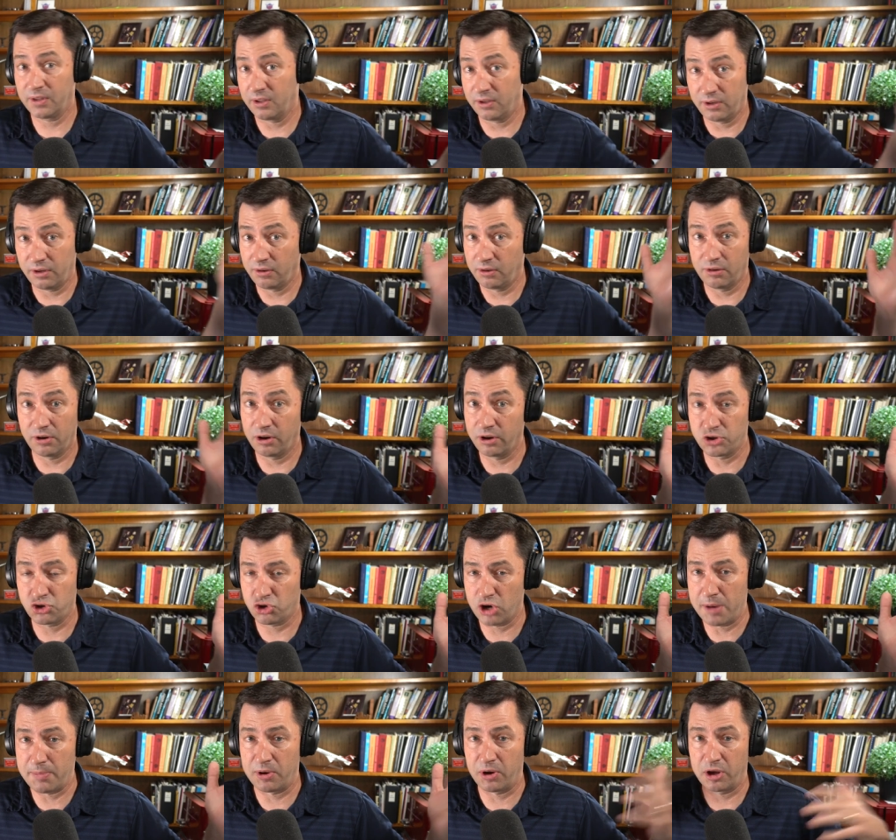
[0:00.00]
you're in
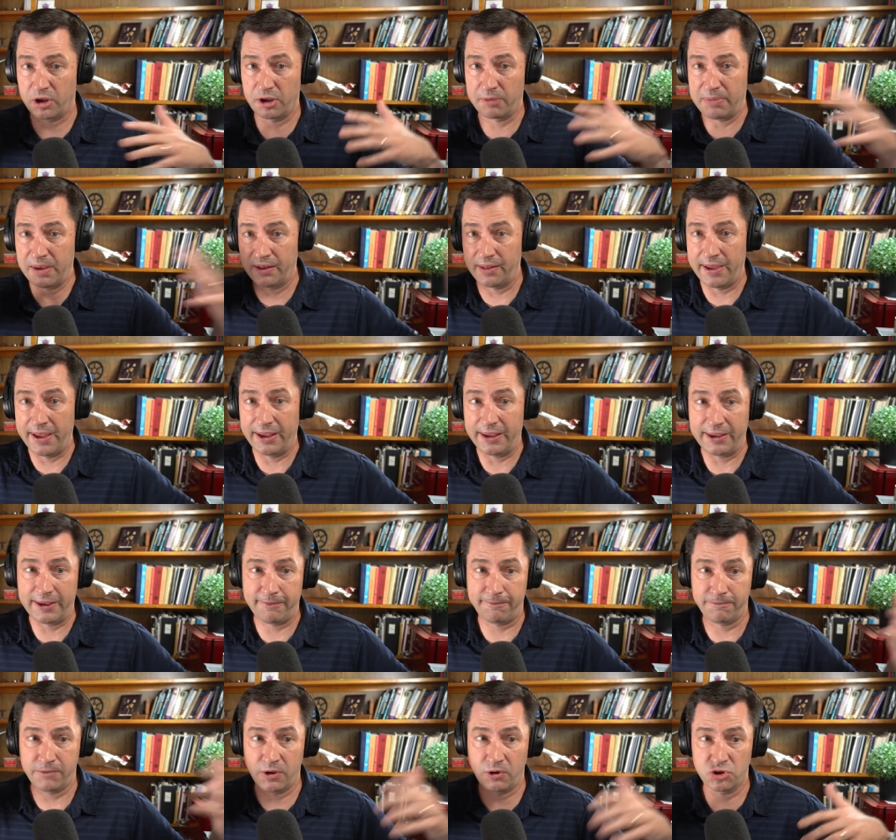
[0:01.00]
trouble. It'd be like
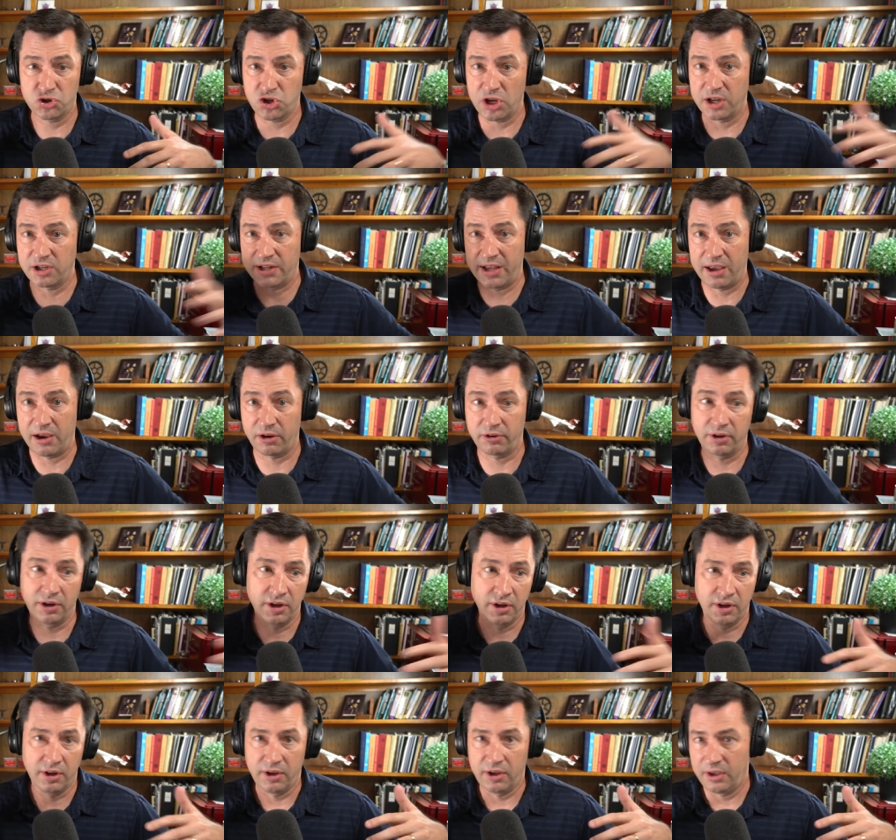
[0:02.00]
if you shut down
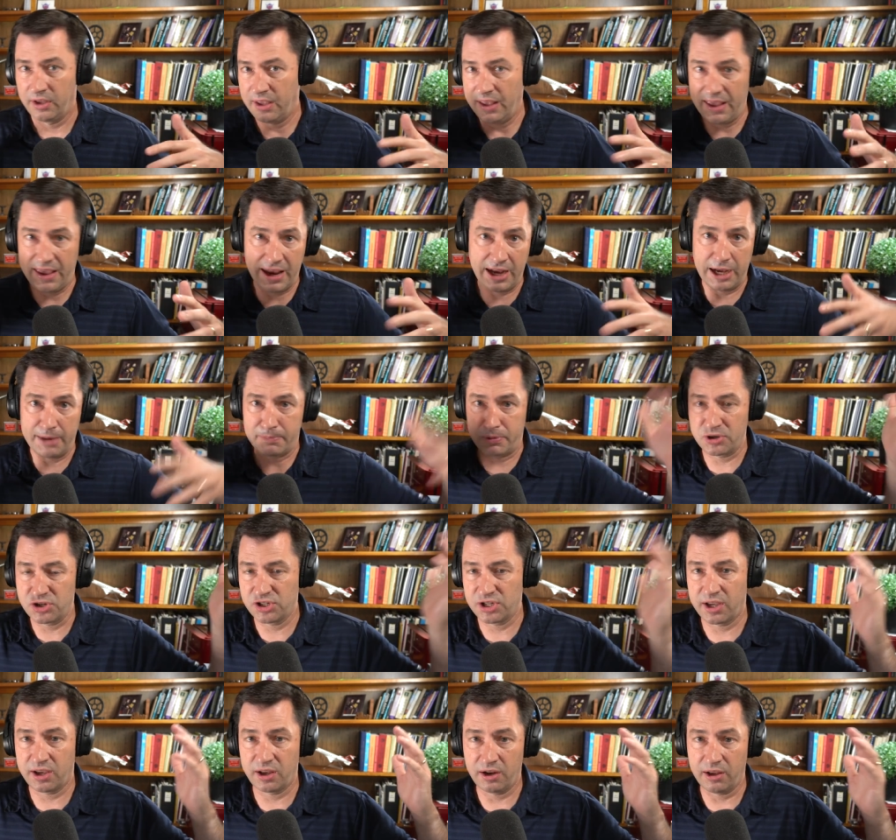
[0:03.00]

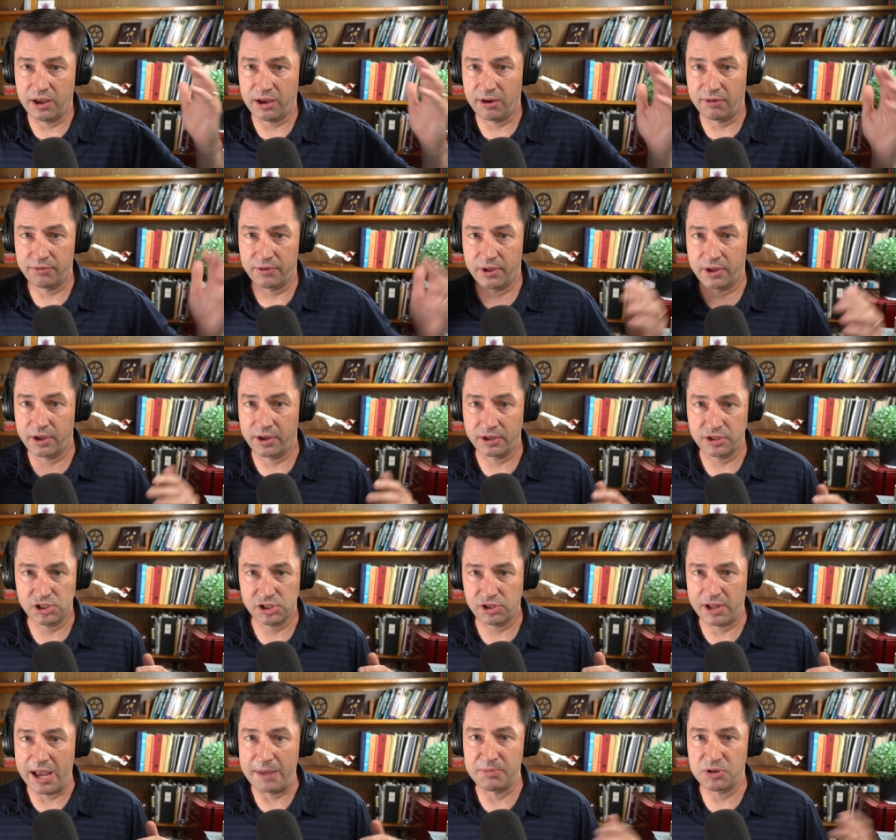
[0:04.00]
80% of the
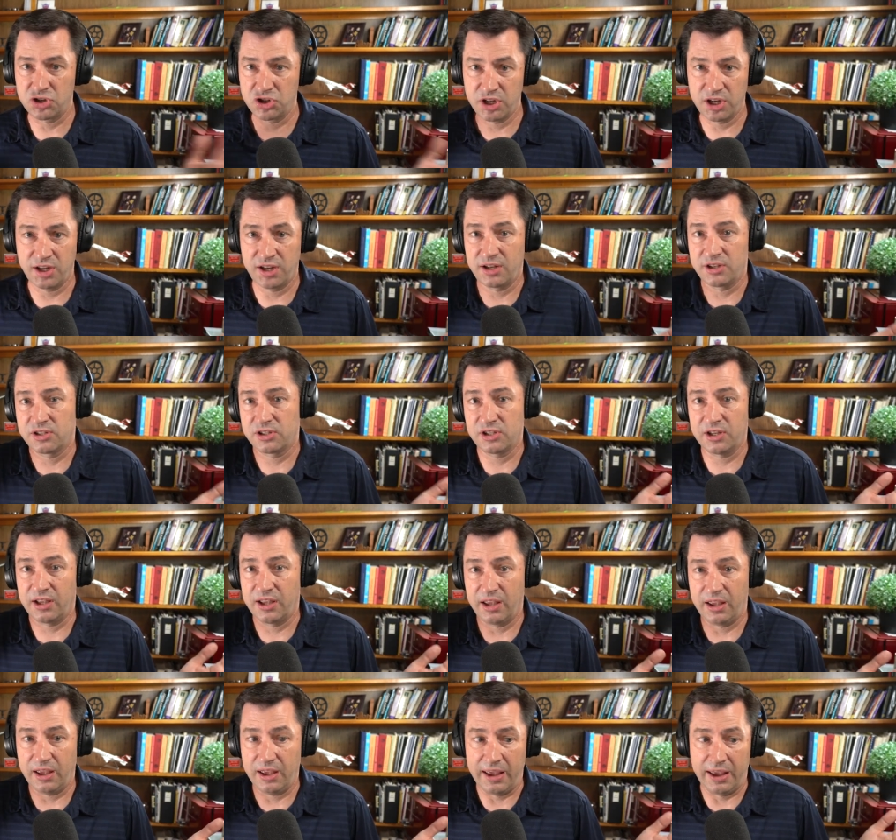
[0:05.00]
slot machines
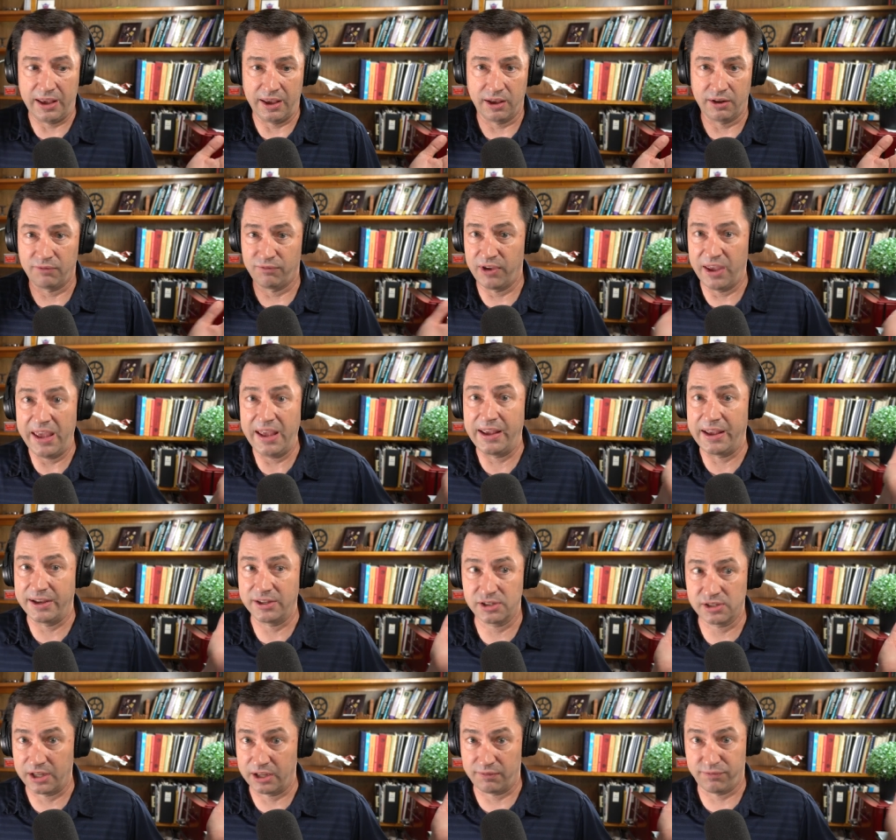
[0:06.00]
in
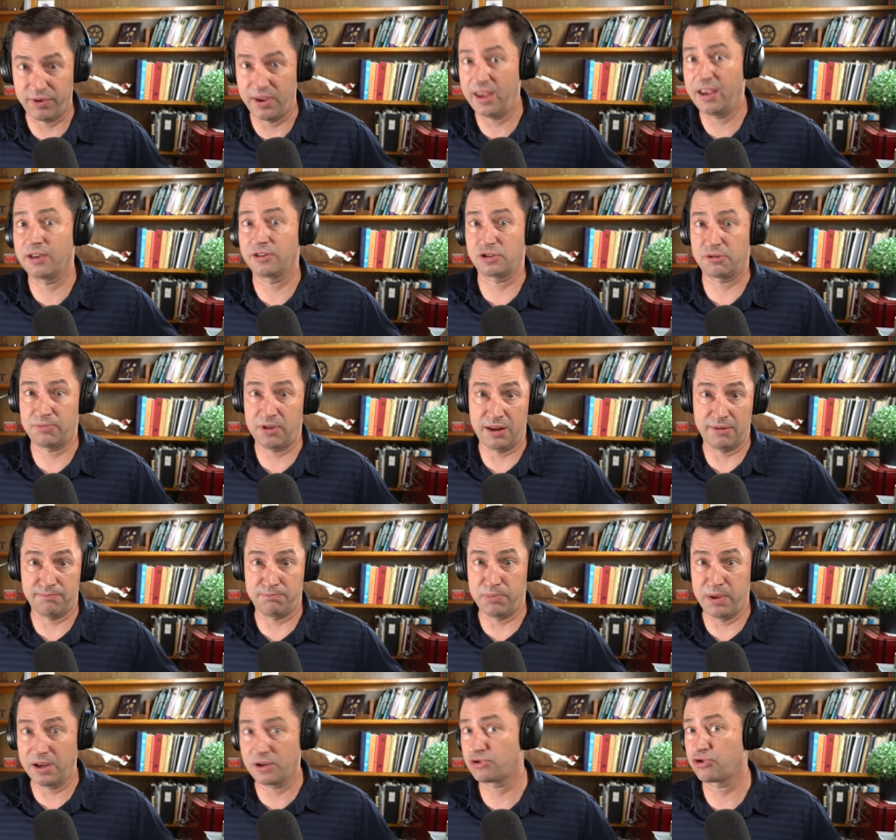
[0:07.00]
Vegas. Like Vegas would be in
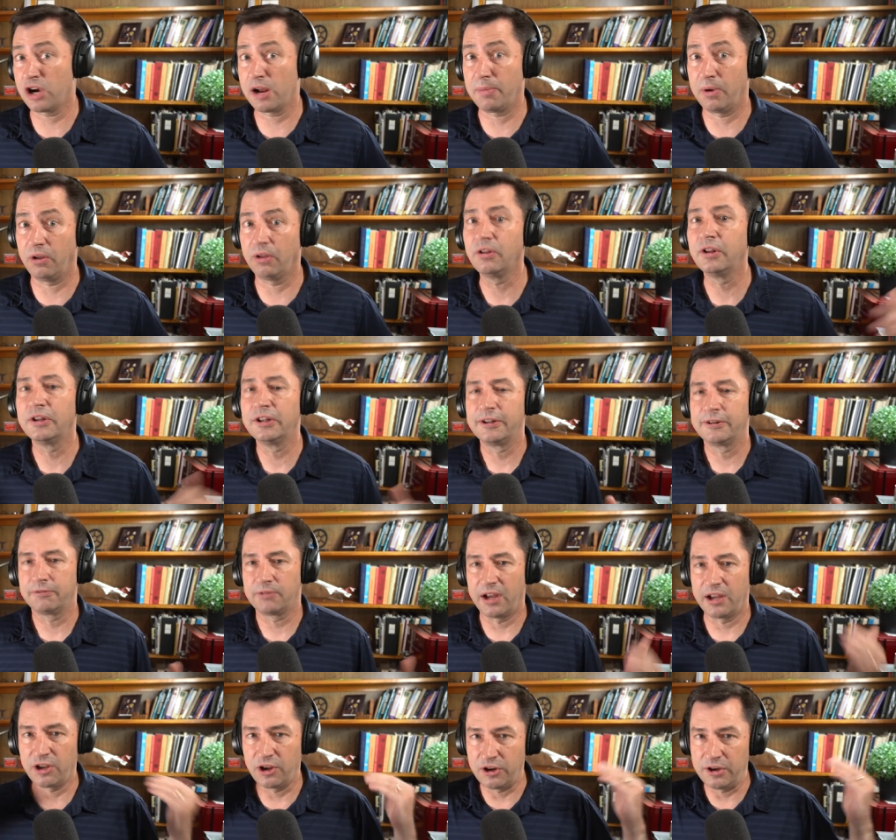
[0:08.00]
big trouble,
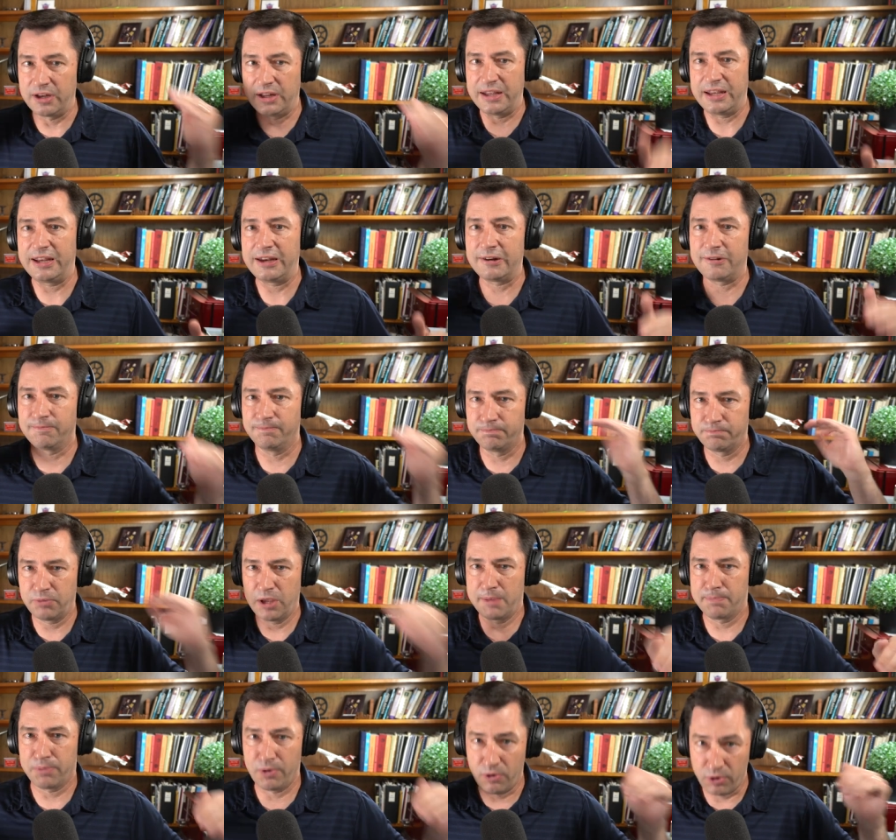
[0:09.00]
right? You need yeah.
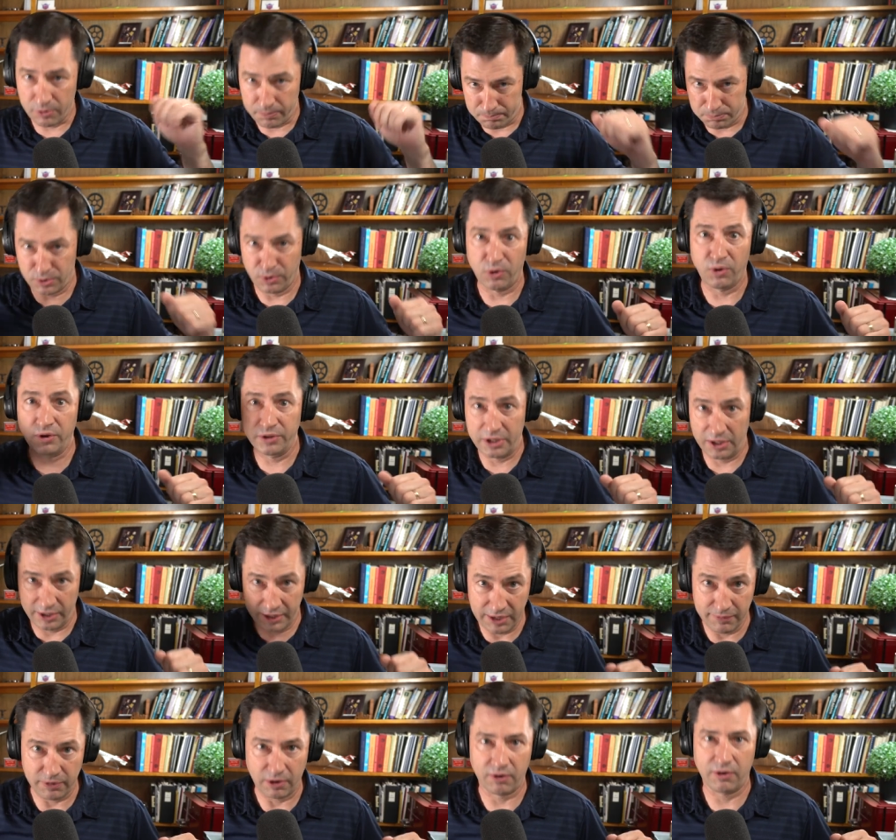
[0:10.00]
people pulling the
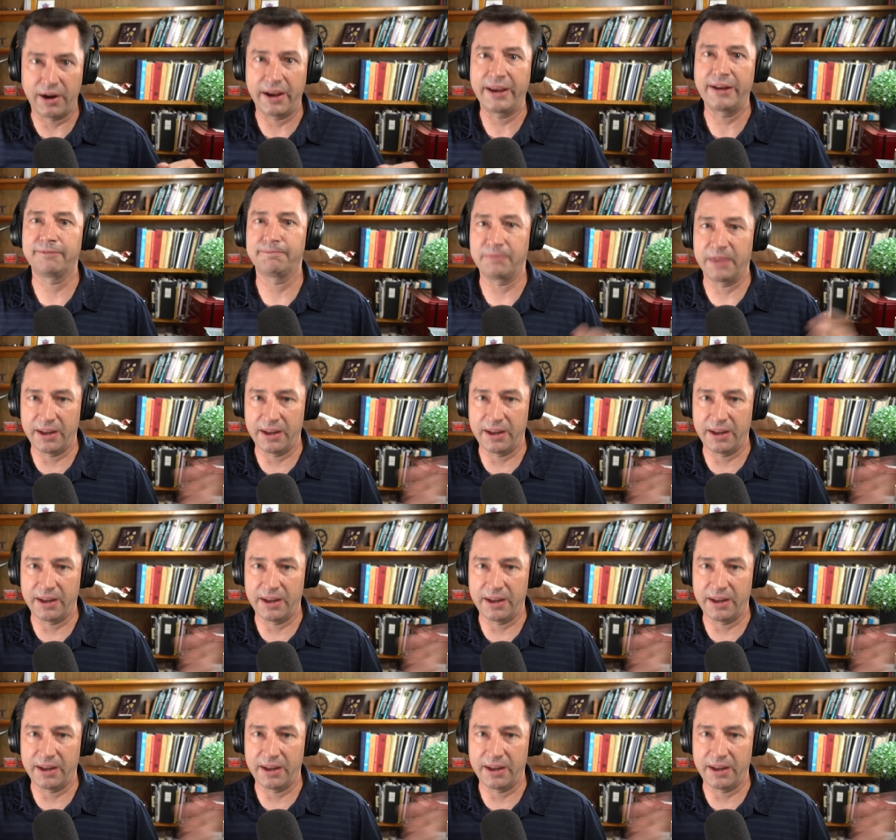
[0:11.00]
lever, right?